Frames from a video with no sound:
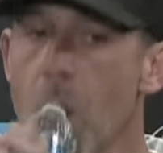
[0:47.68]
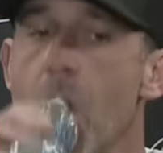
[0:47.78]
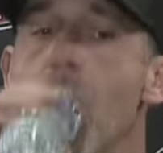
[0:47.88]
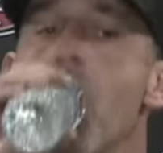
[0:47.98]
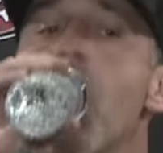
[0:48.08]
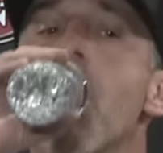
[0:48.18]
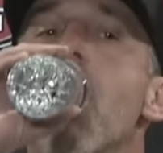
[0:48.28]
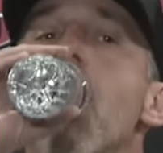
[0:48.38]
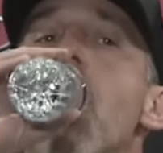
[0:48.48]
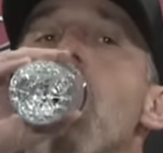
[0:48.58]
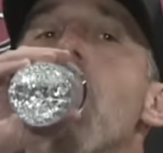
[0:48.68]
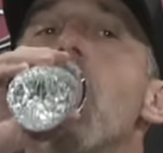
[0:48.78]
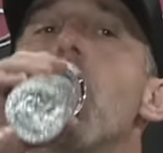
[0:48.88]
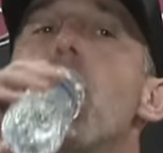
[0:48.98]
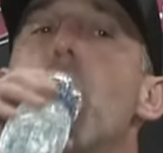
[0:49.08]
clarify, it, it
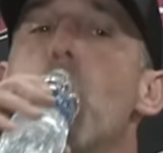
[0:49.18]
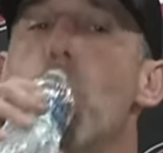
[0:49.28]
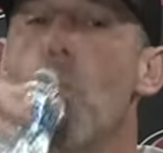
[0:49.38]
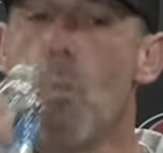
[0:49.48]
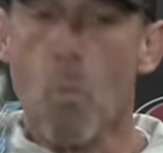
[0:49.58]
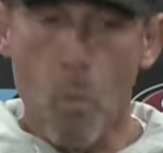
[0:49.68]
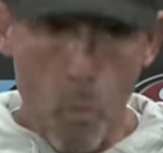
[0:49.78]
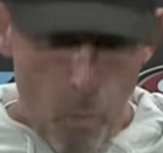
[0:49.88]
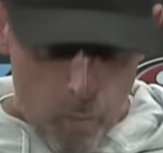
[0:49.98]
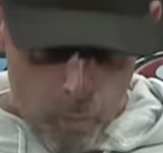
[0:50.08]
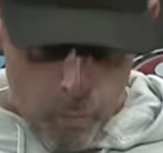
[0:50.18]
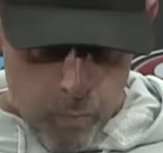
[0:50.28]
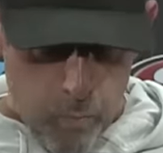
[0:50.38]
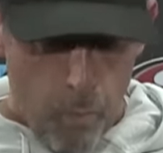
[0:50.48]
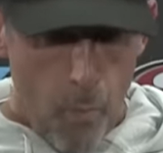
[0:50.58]
doesn't look like it's a
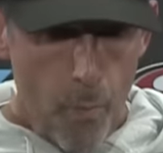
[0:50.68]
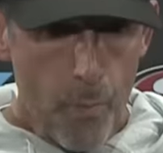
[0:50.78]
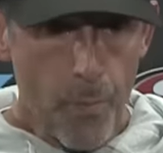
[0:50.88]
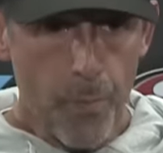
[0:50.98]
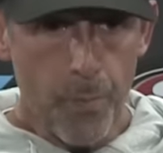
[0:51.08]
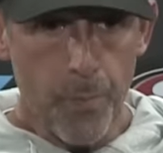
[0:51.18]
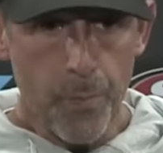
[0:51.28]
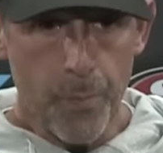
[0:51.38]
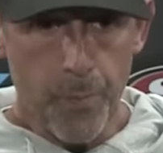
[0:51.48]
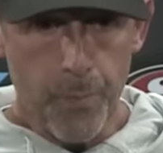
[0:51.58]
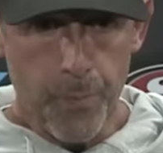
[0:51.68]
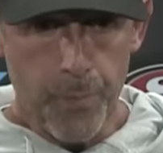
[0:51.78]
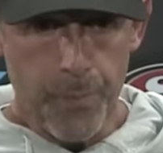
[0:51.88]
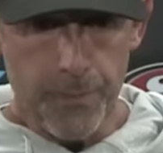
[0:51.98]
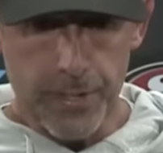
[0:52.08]
long-term injury for Arik Armstead.
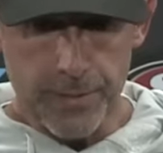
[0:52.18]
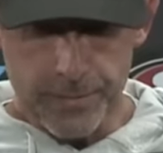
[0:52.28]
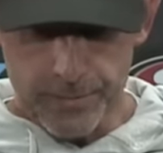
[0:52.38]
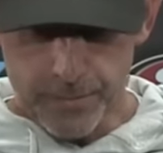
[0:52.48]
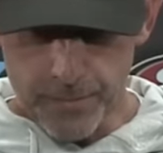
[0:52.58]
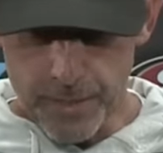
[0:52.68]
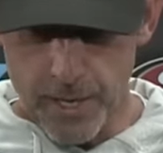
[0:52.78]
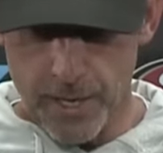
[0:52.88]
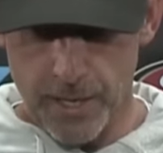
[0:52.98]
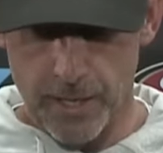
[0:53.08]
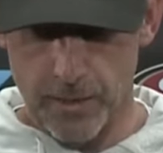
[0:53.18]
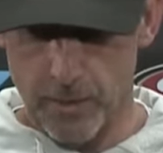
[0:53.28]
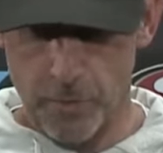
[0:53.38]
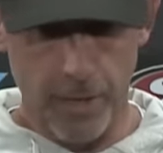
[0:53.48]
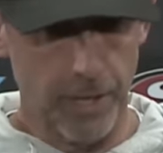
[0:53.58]
Uh,
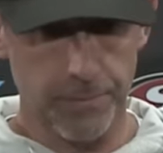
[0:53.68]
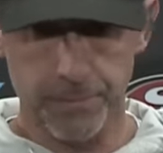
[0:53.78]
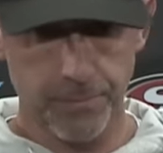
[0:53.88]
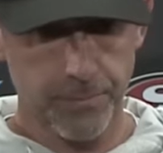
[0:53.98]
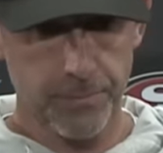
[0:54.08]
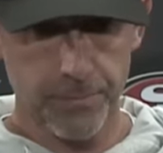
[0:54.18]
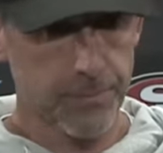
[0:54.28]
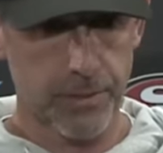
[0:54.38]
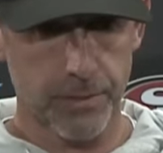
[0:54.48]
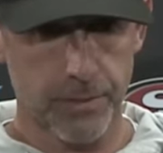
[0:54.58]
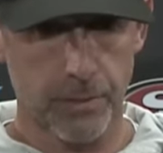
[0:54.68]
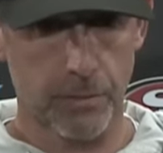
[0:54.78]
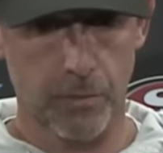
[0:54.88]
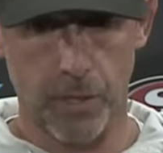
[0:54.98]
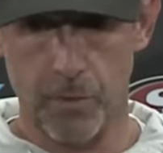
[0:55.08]
hope not. That's
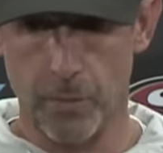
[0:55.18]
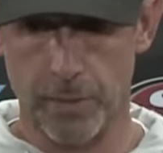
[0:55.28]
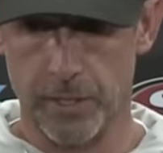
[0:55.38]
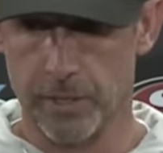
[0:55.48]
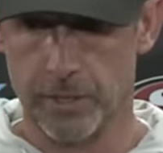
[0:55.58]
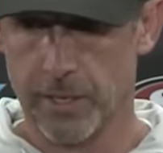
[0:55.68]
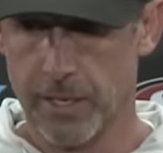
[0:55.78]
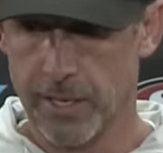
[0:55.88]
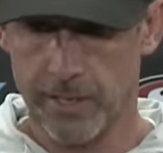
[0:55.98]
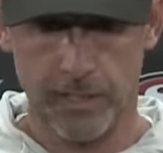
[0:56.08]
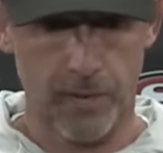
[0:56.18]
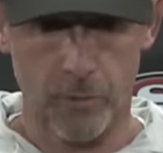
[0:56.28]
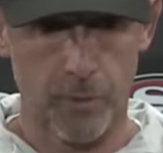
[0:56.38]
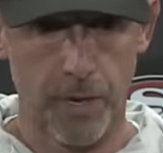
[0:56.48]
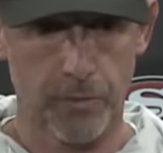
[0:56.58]
why I'm hoping he, can't
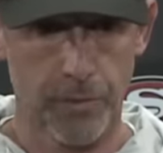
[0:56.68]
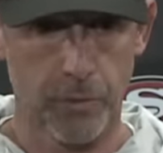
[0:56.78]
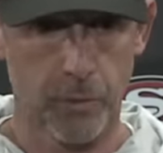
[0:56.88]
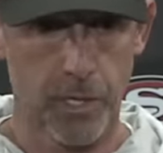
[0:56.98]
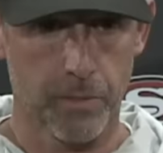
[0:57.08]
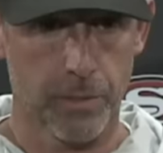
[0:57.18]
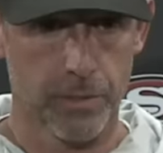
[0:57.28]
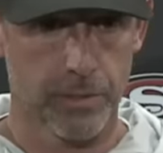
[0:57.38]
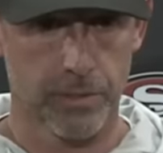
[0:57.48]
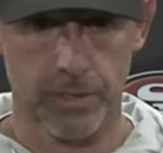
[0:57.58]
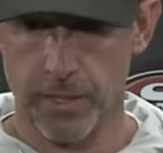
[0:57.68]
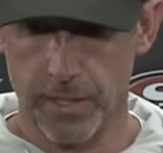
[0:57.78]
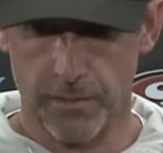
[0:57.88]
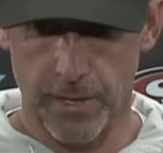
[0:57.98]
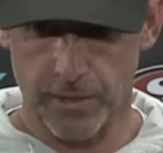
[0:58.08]
rule him out for this week, but it's
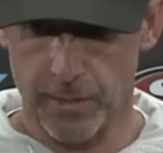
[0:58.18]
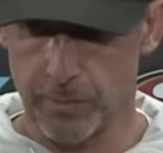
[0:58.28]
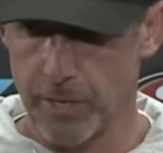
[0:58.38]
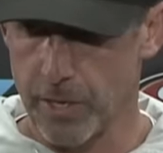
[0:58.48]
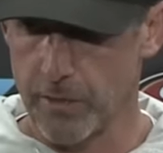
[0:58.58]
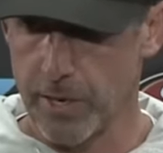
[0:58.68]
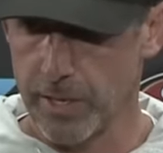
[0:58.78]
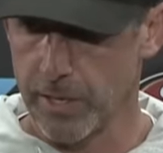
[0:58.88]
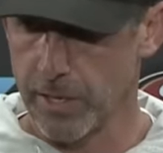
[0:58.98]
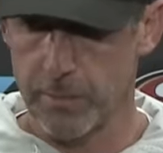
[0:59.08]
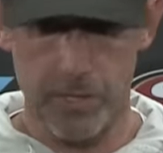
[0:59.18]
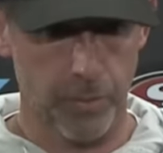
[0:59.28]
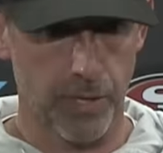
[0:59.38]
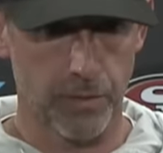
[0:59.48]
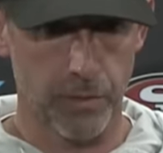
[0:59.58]
the fact that I'm saying already that I'd be
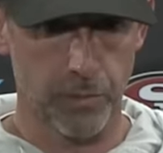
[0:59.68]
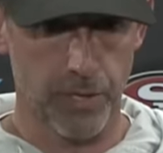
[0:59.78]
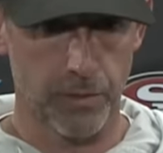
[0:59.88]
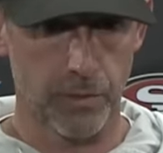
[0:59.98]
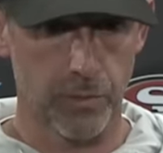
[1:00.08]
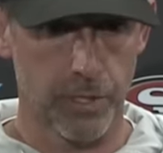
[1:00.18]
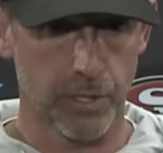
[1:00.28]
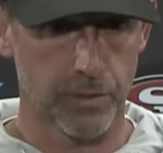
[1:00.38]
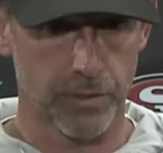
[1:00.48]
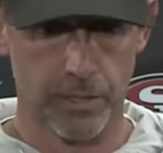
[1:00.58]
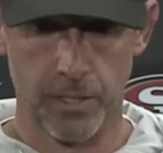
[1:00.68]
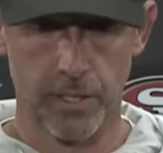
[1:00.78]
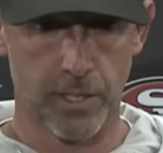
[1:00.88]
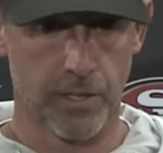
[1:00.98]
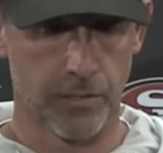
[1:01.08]
surprised if he played this week. It's
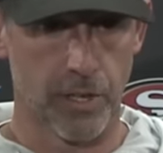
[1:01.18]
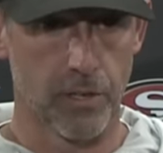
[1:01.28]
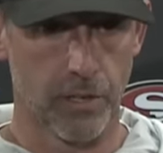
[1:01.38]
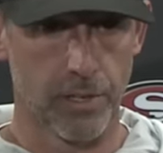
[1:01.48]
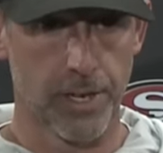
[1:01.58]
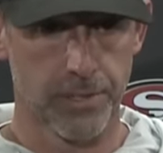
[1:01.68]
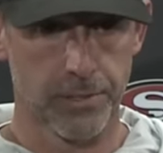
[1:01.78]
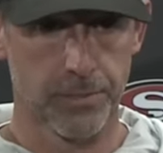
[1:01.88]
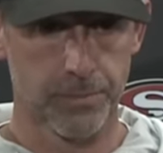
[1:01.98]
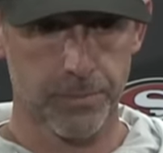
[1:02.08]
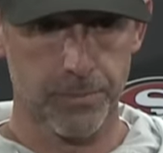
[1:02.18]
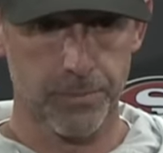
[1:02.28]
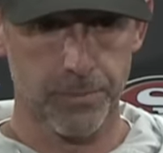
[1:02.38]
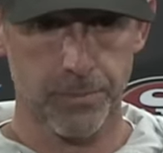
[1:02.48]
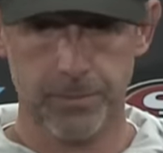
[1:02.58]
got to see how long it lasts.
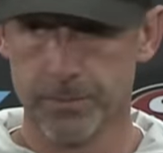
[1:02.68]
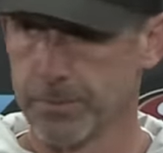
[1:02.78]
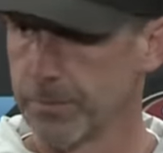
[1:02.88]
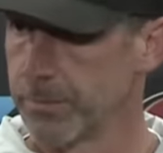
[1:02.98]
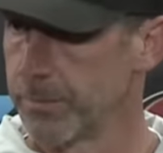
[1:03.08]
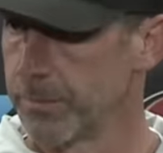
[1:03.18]
Yeah, know, Kim,